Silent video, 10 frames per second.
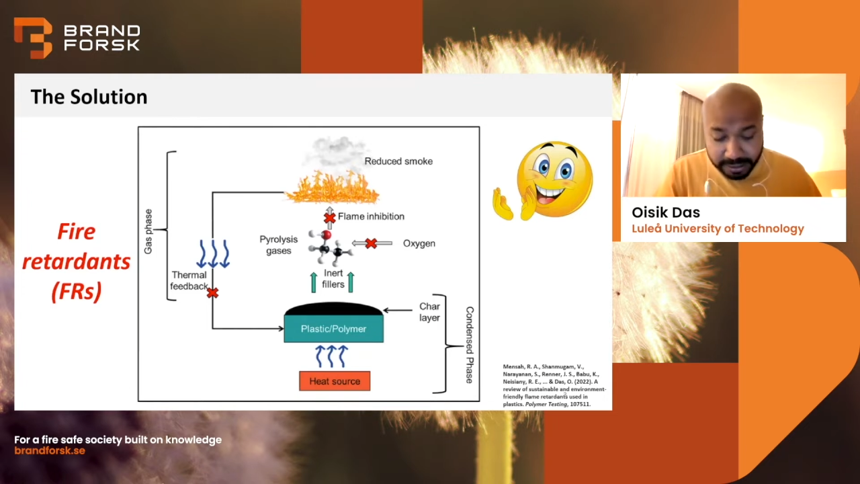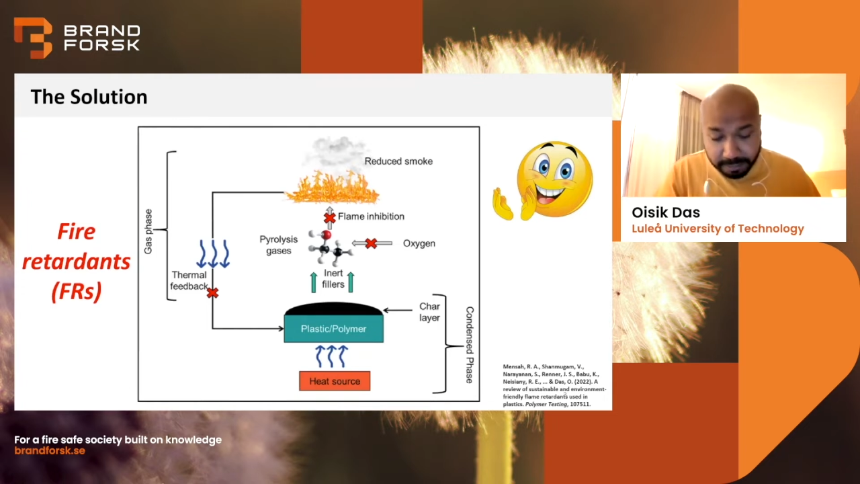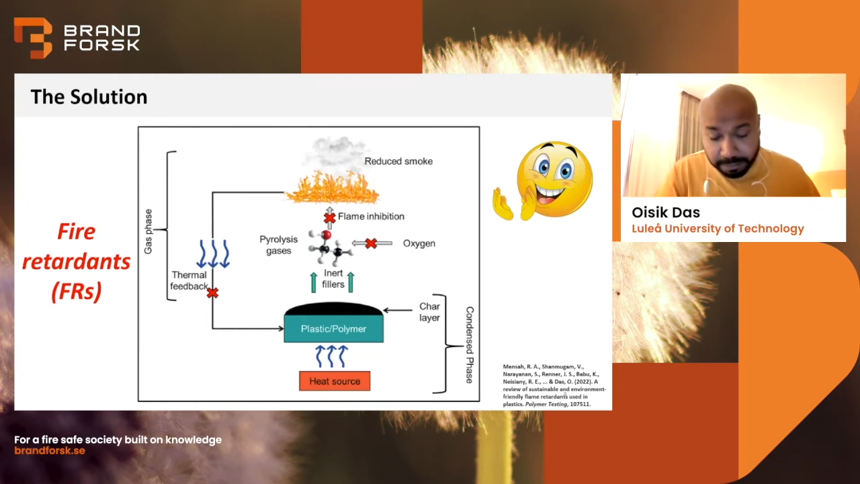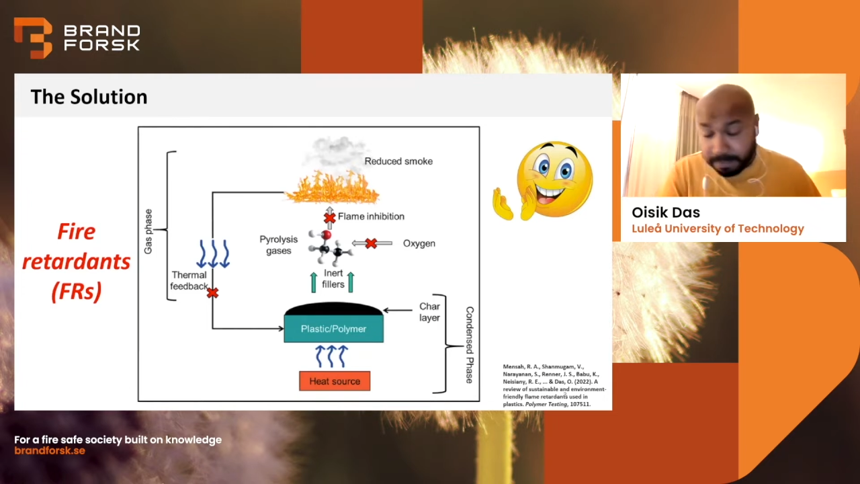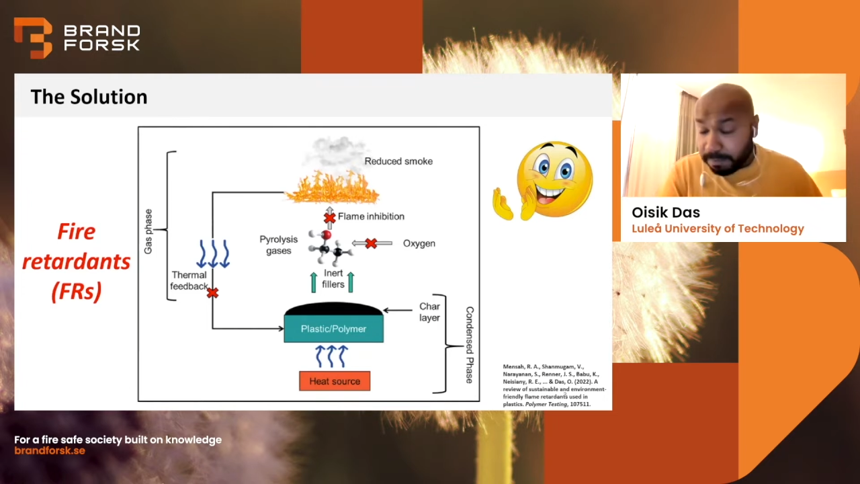
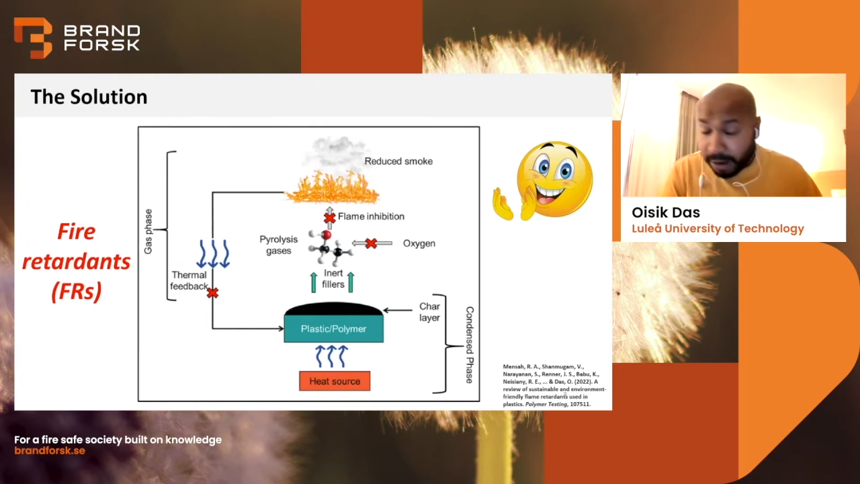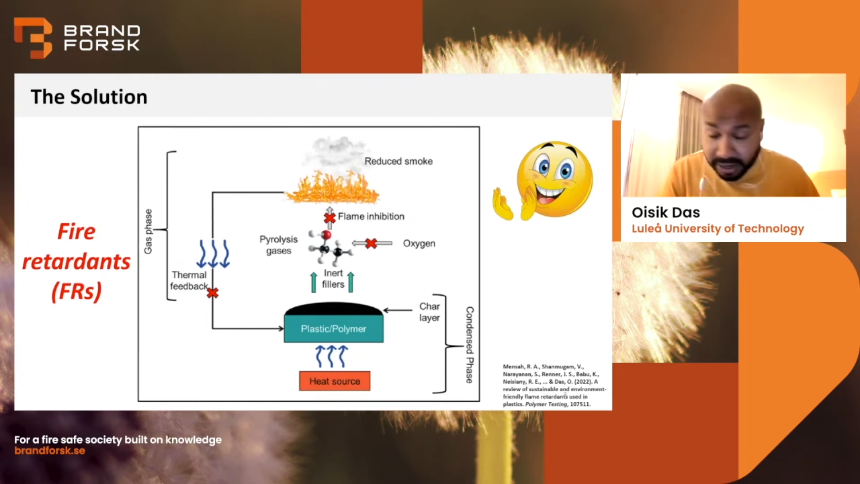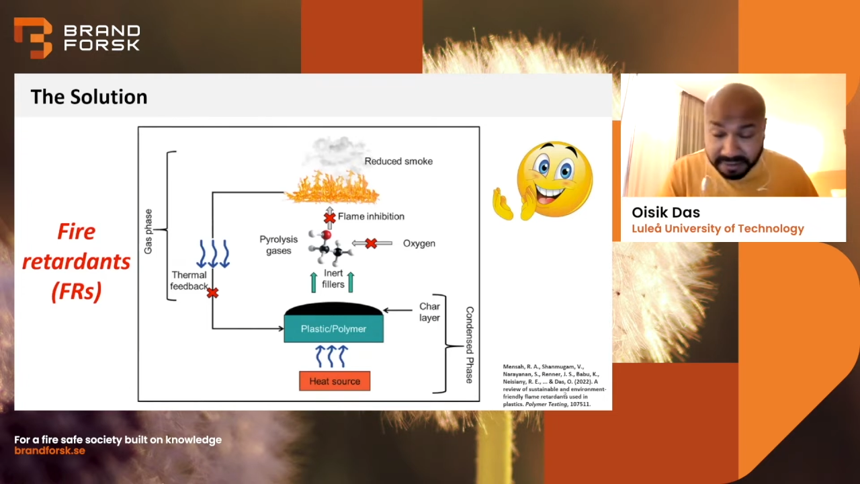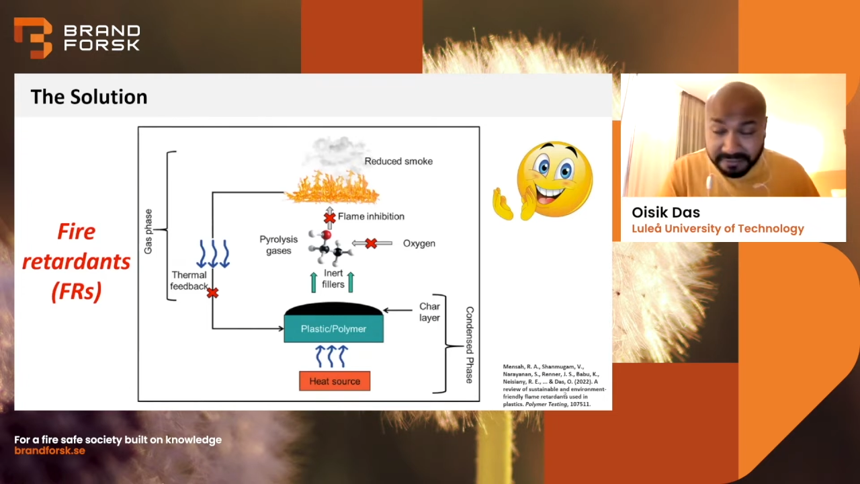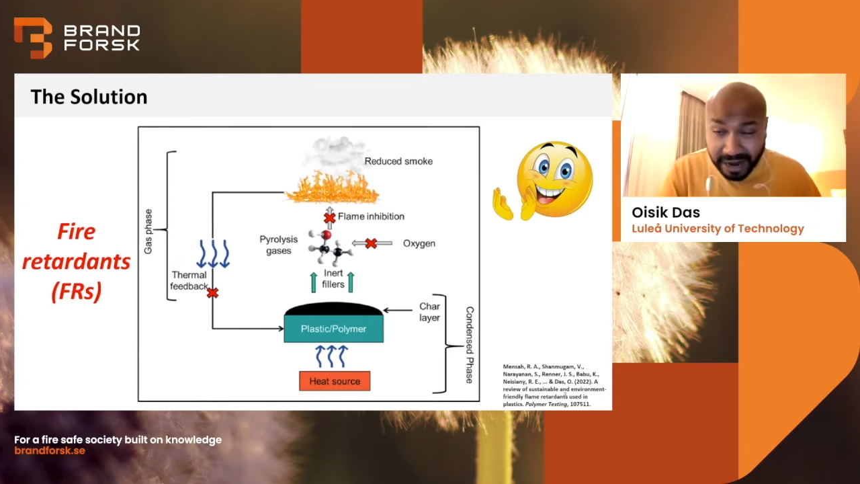
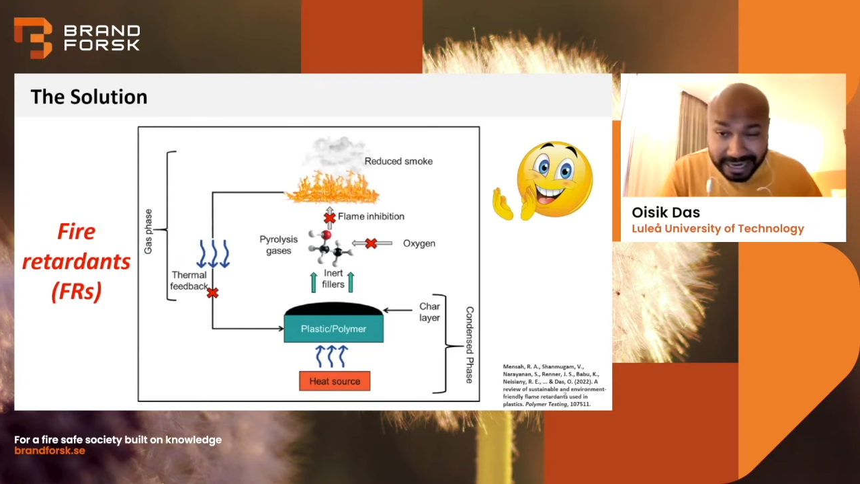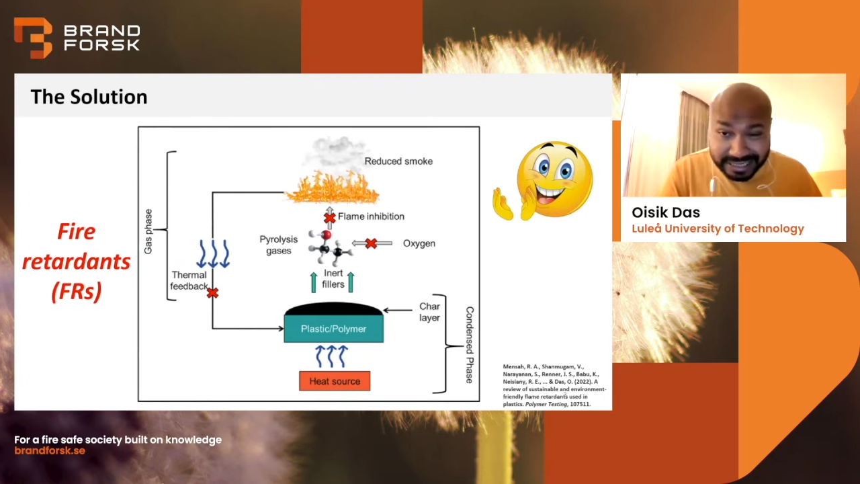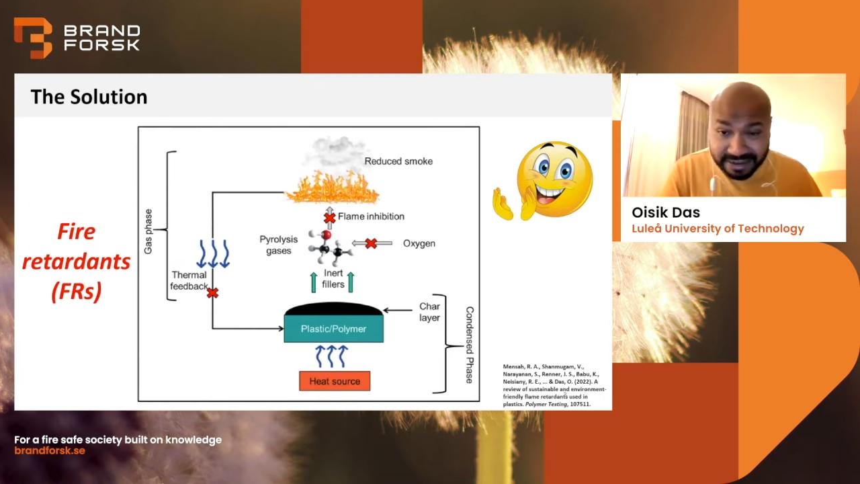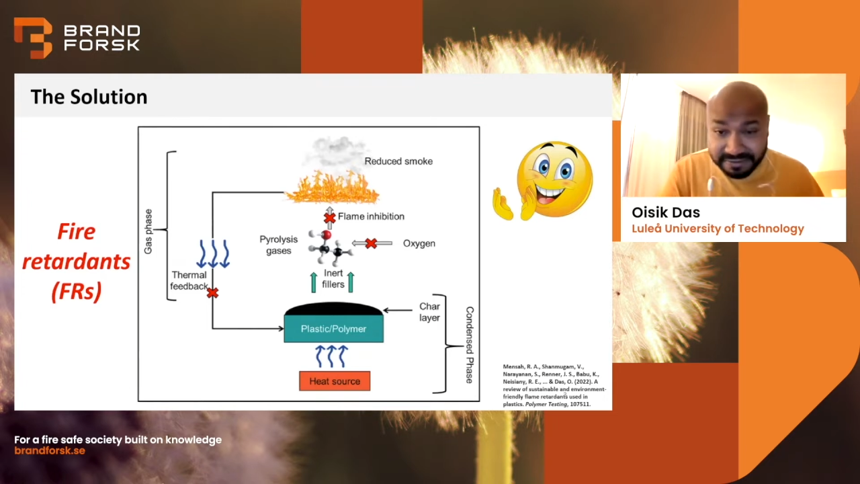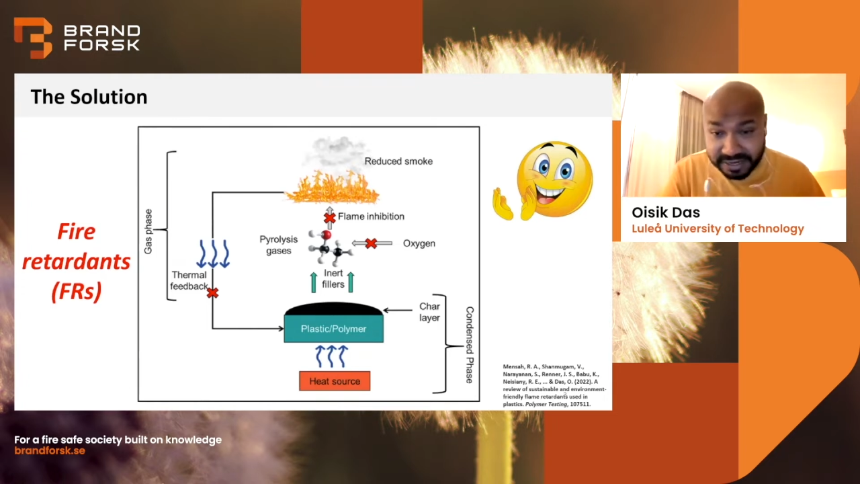imparting fire
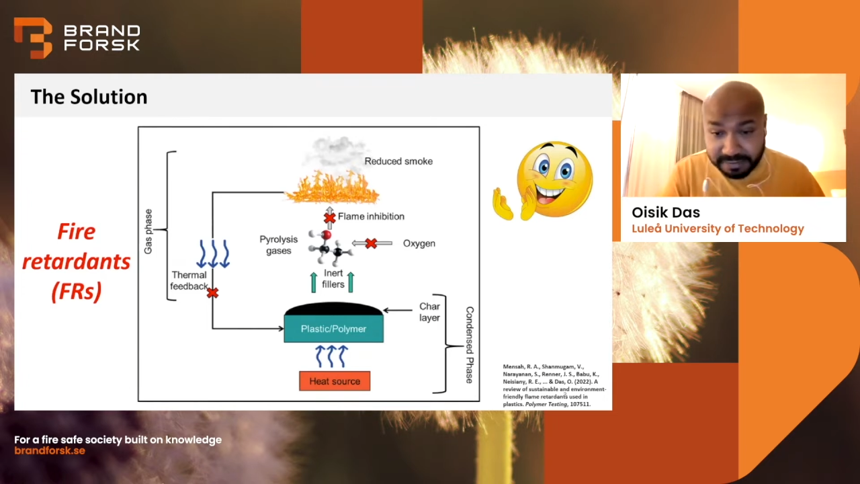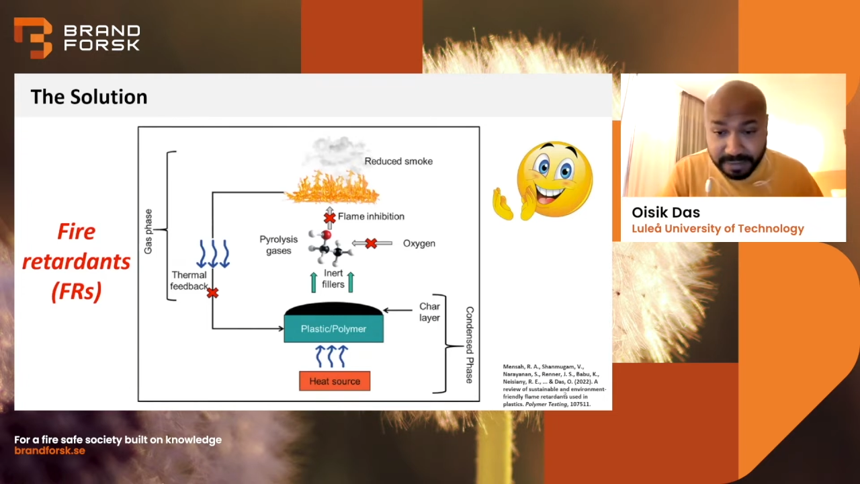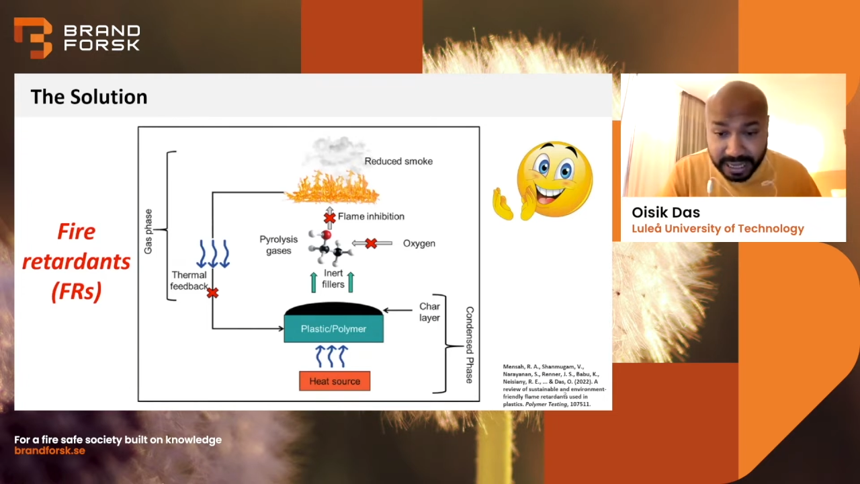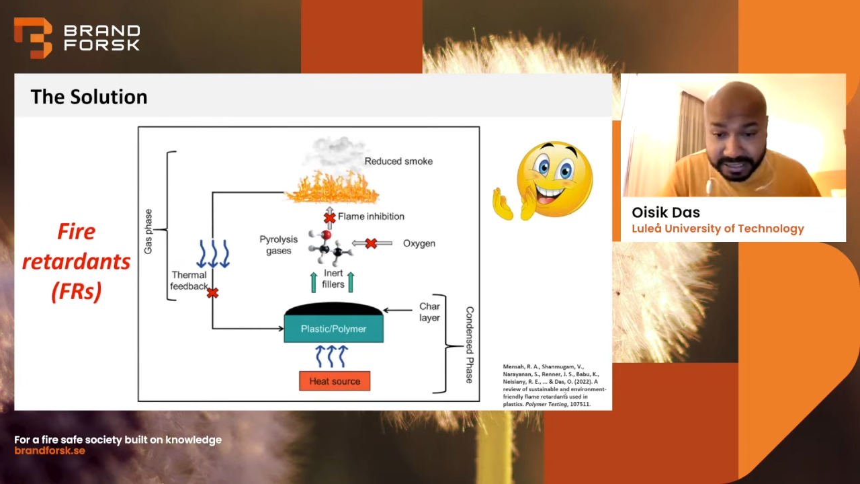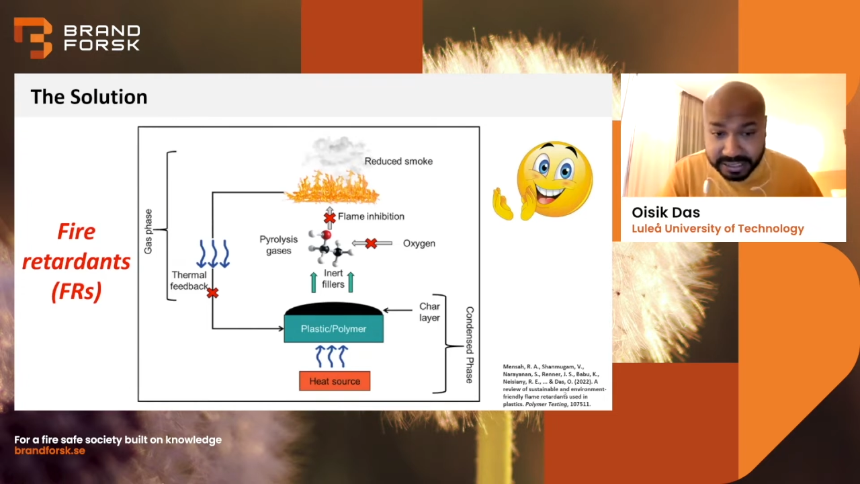safety in
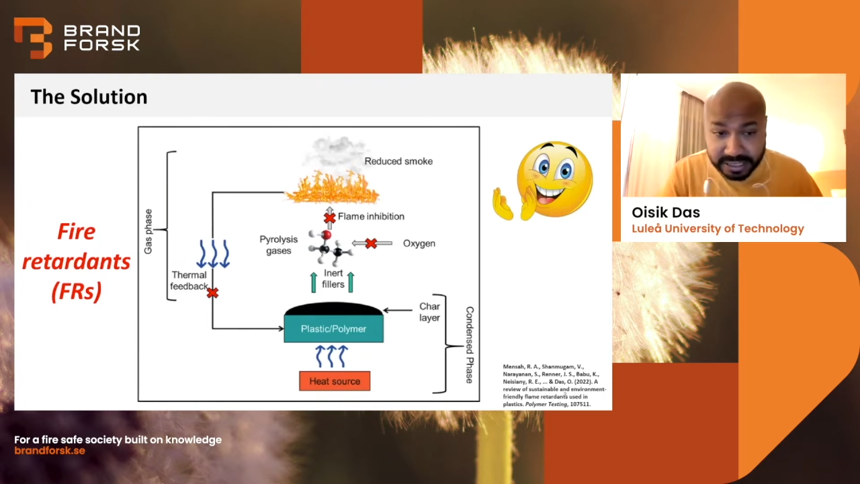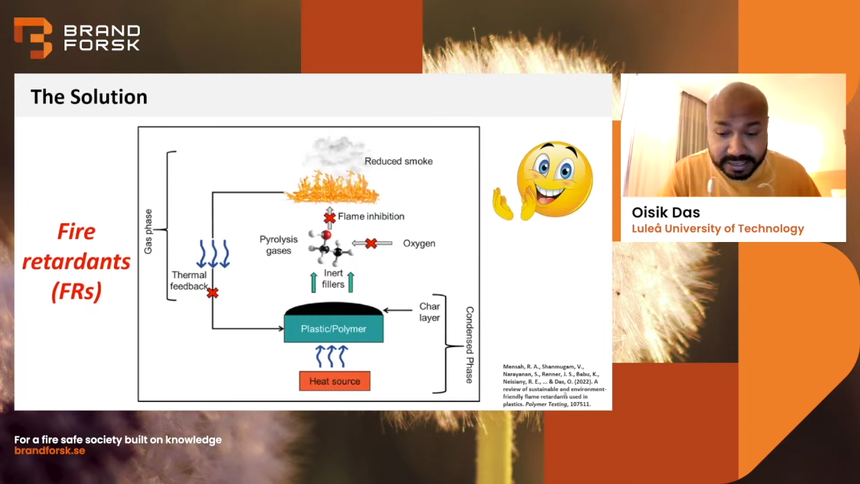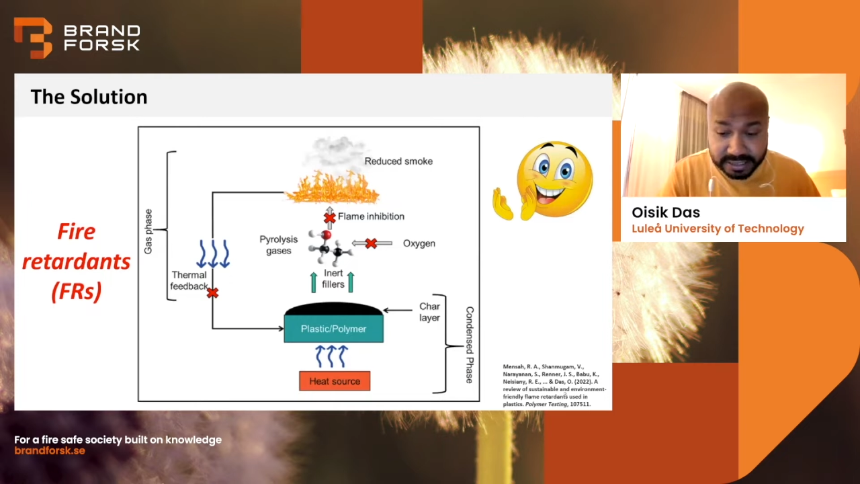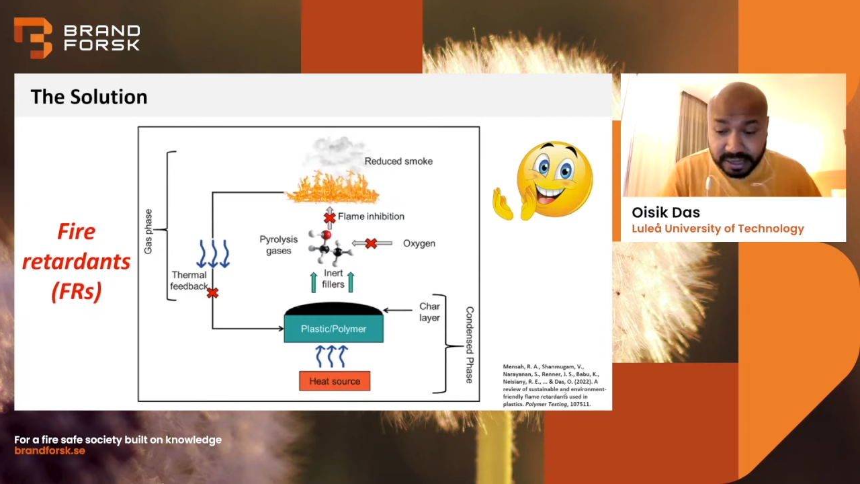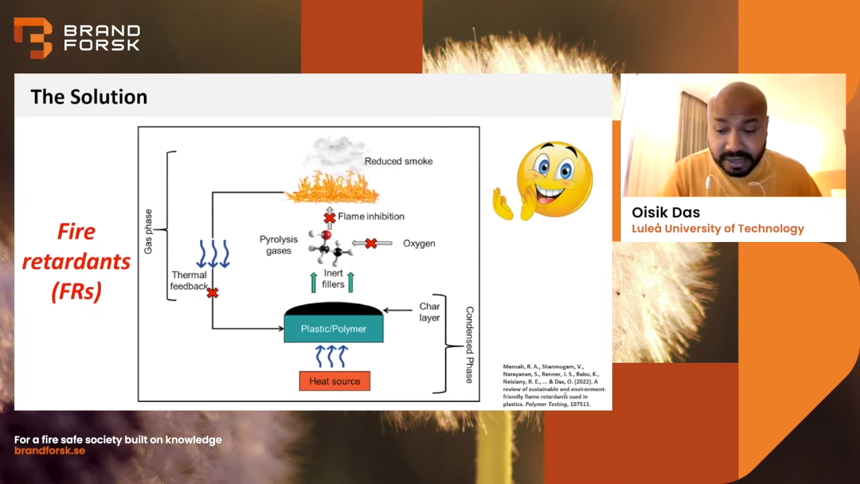plastics,